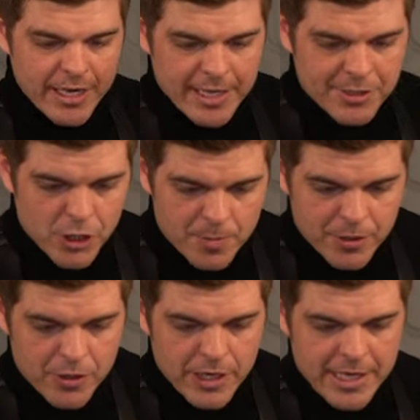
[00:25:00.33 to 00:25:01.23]
cut
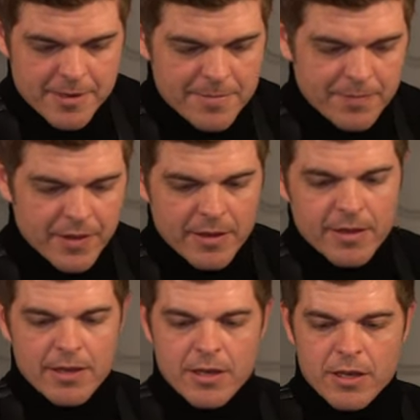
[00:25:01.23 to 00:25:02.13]
open earlier,
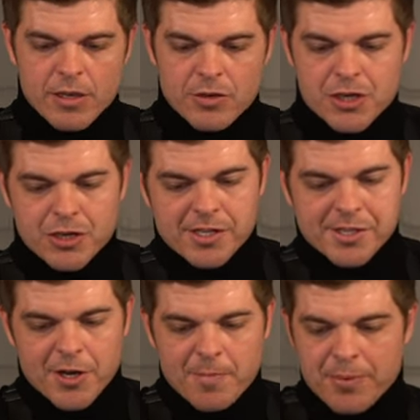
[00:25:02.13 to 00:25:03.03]
your sugar
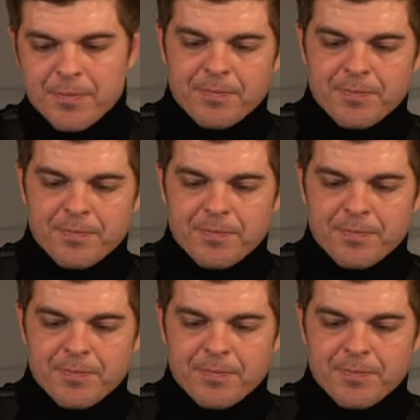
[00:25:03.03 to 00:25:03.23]
syrup,